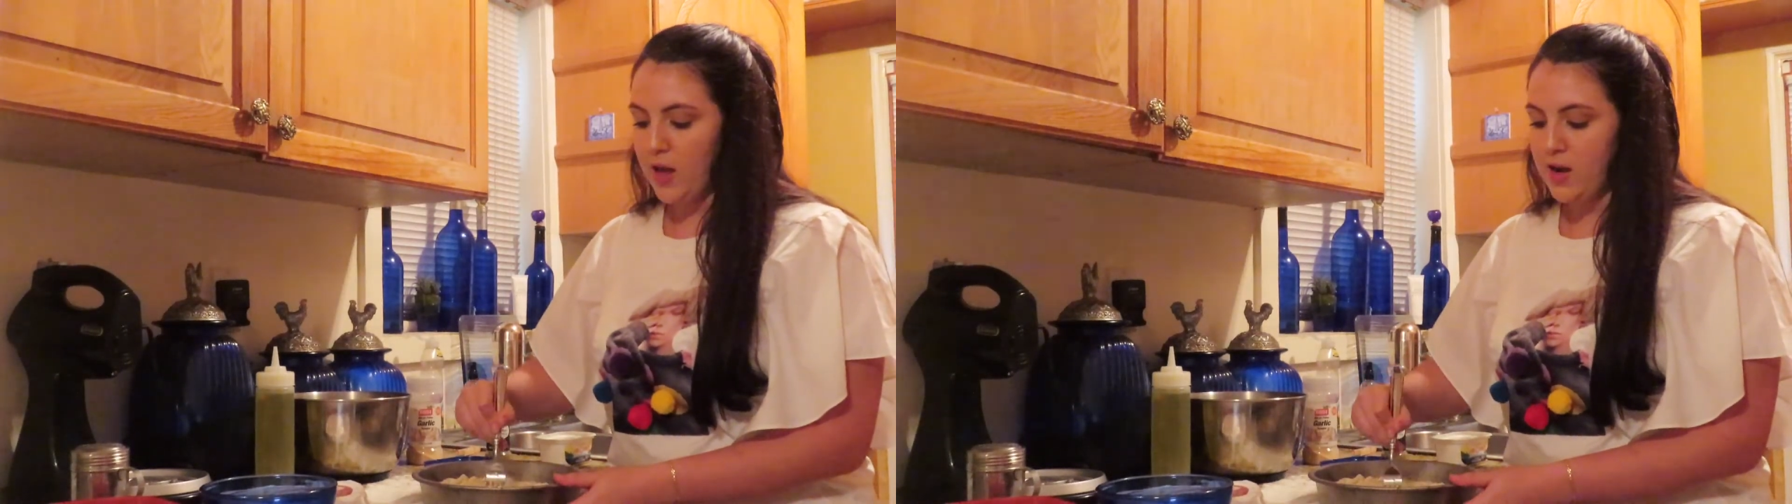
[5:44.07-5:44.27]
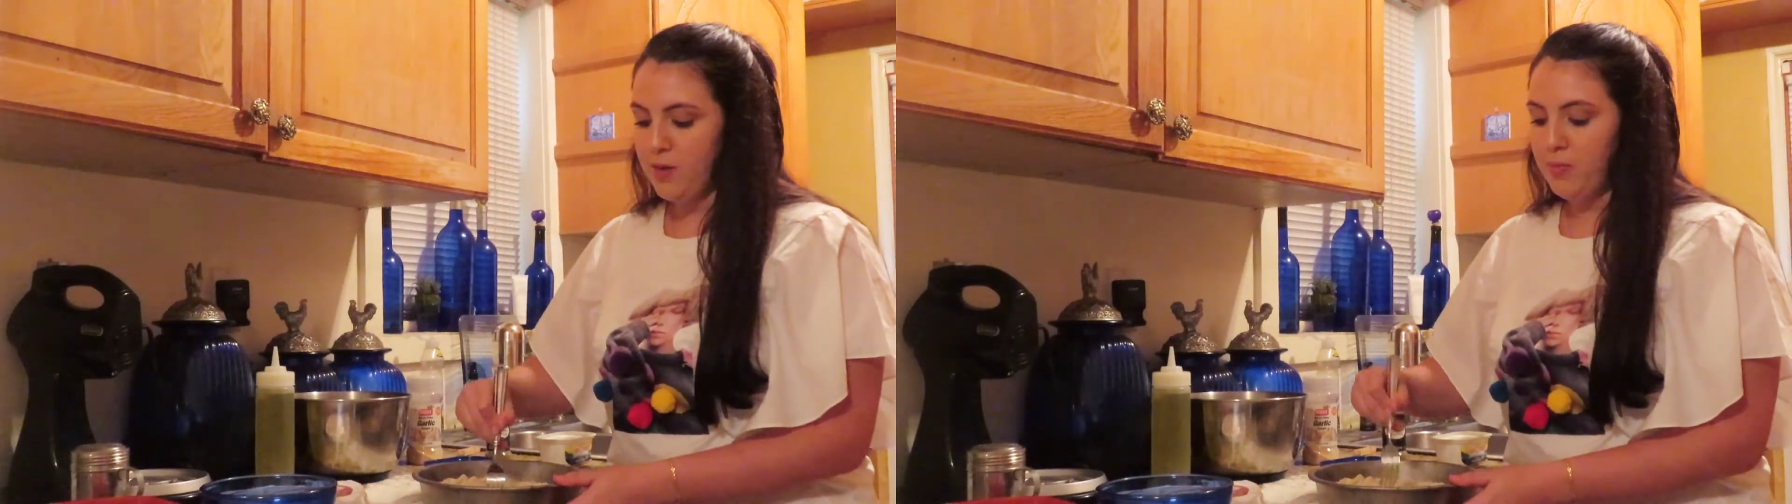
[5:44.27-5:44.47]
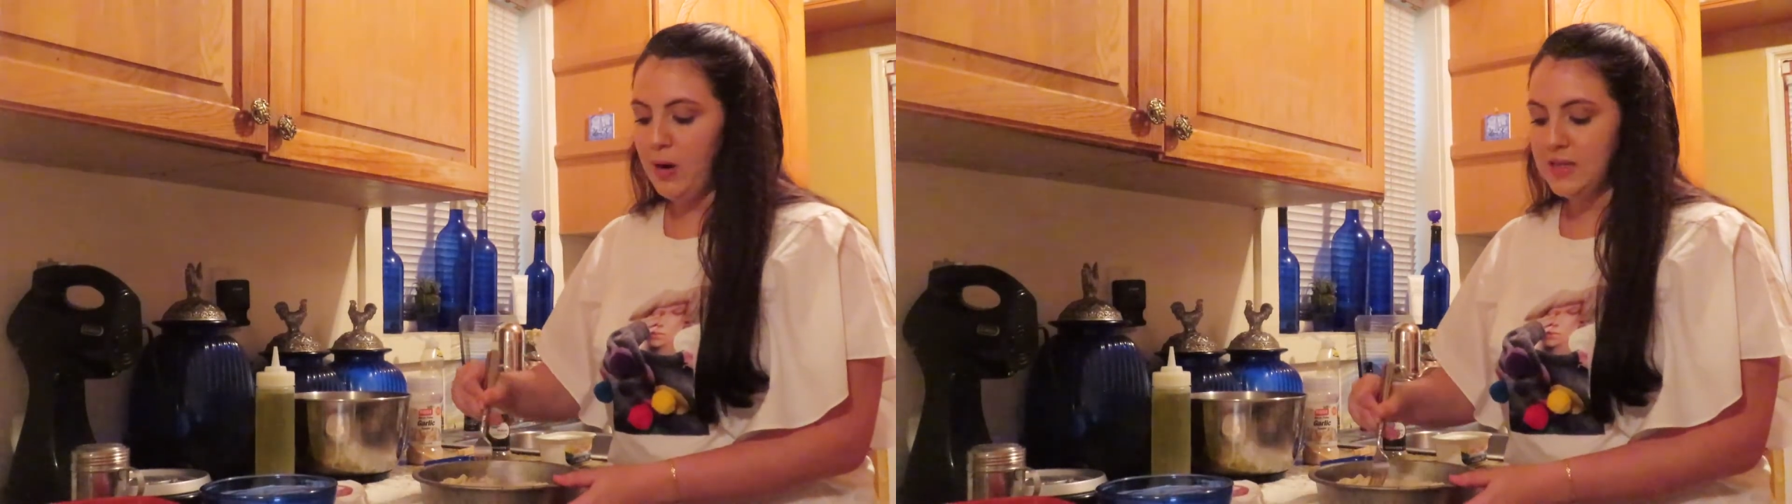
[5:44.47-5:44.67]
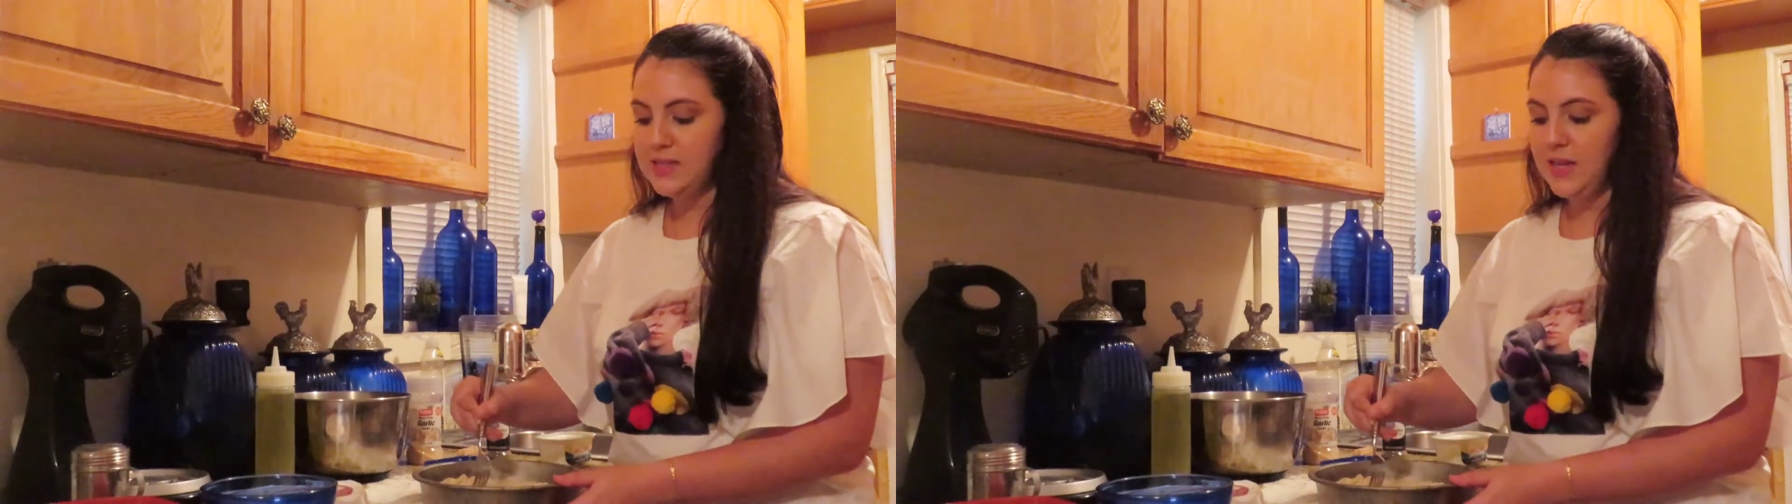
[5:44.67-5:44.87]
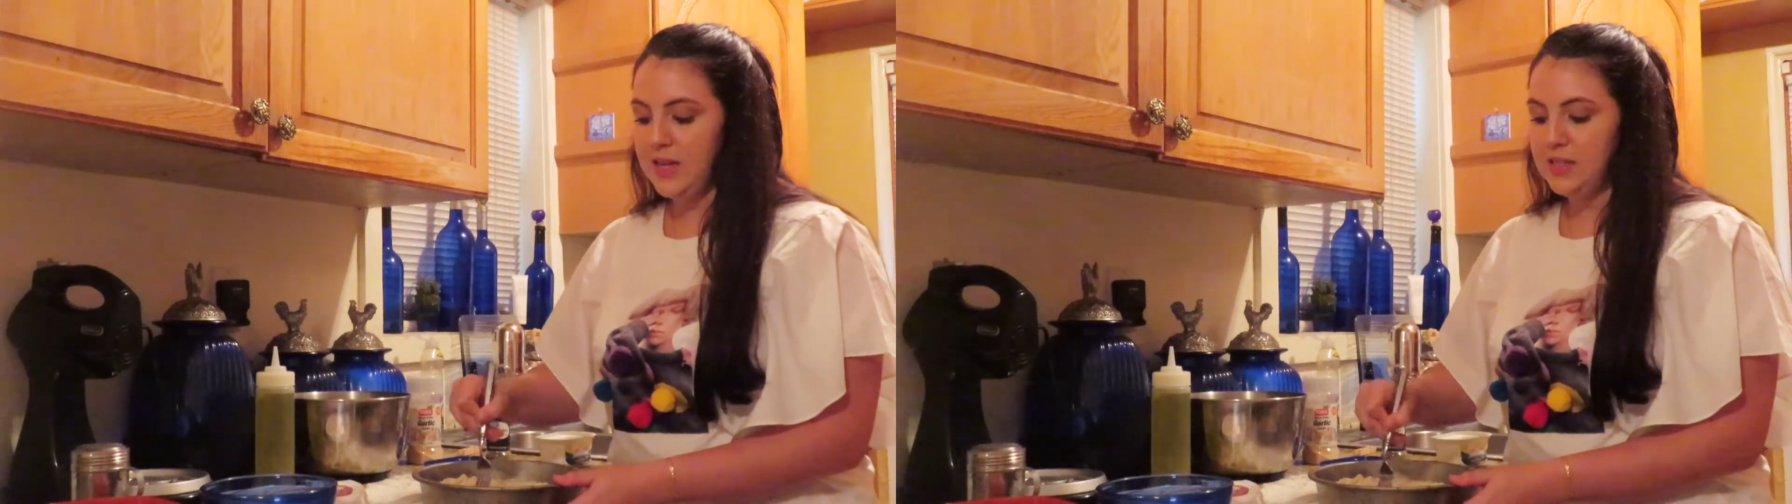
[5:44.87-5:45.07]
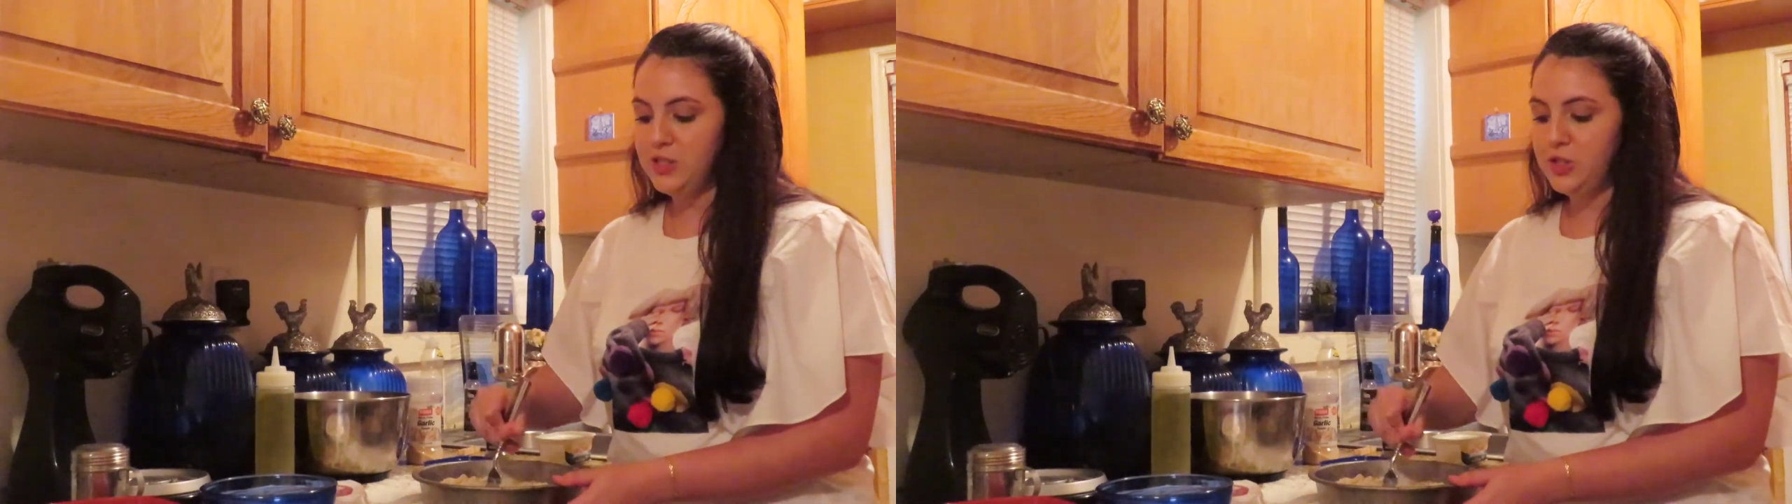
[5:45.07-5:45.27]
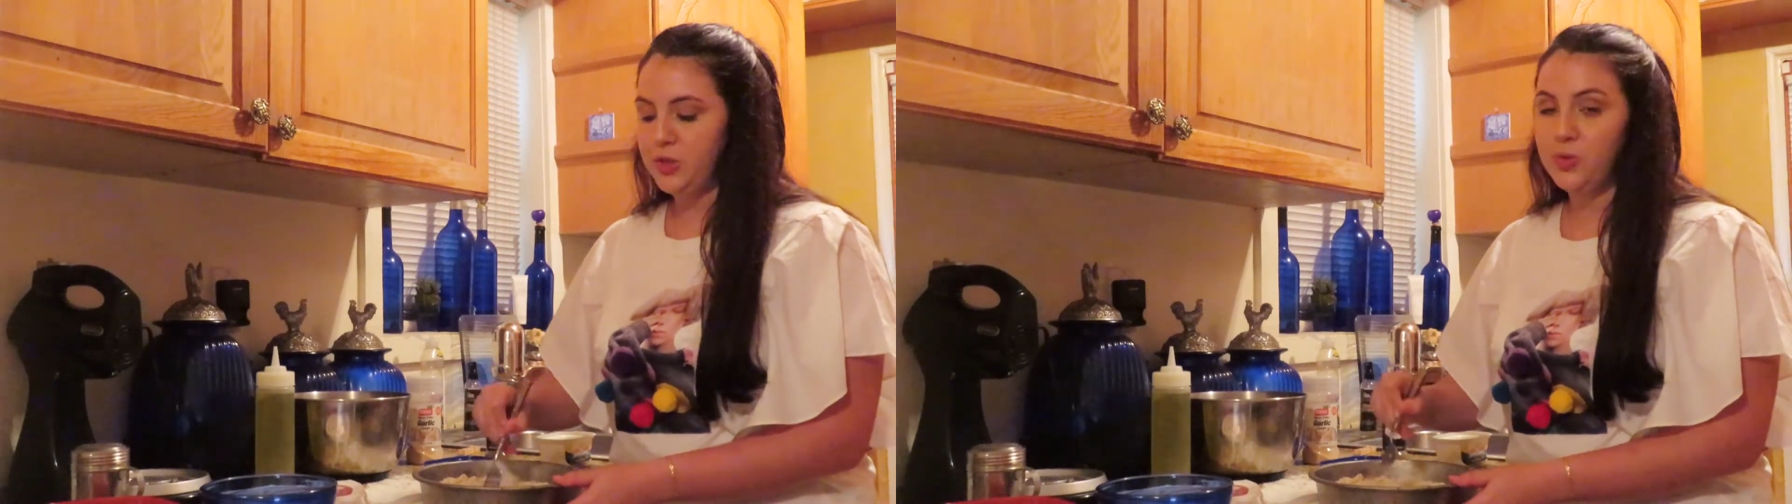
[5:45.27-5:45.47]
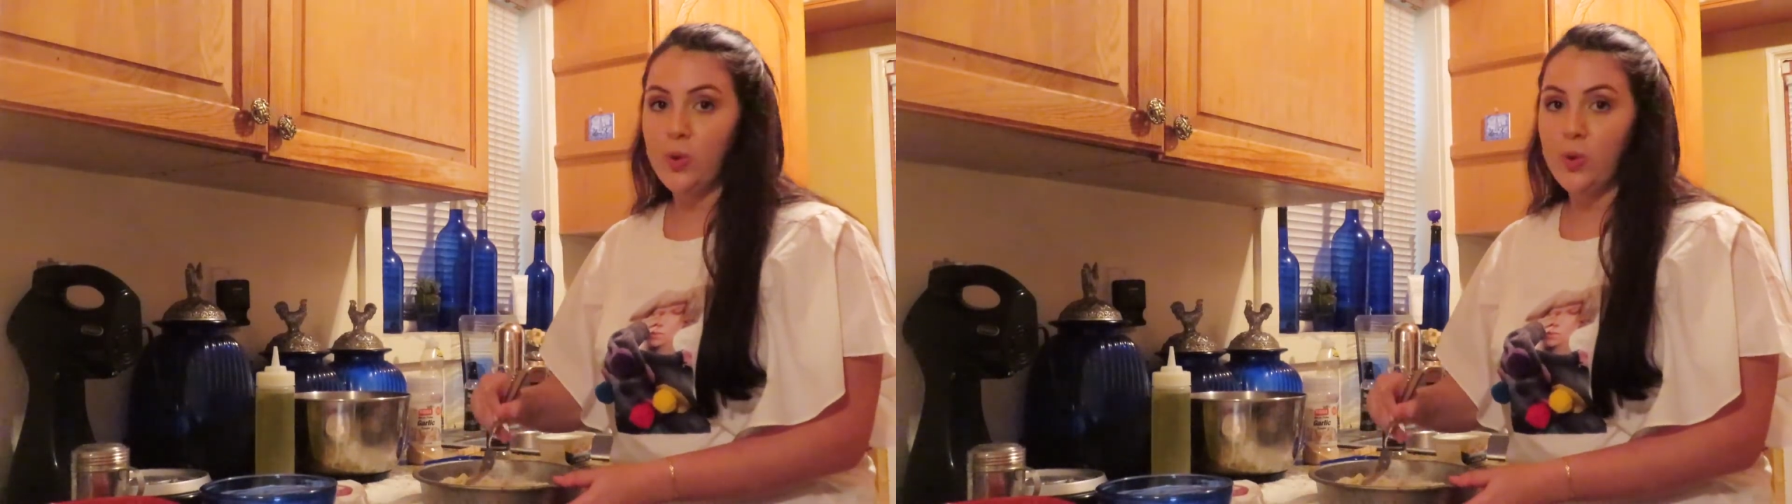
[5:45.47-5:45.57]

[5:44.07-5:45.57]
and I'm pressing it into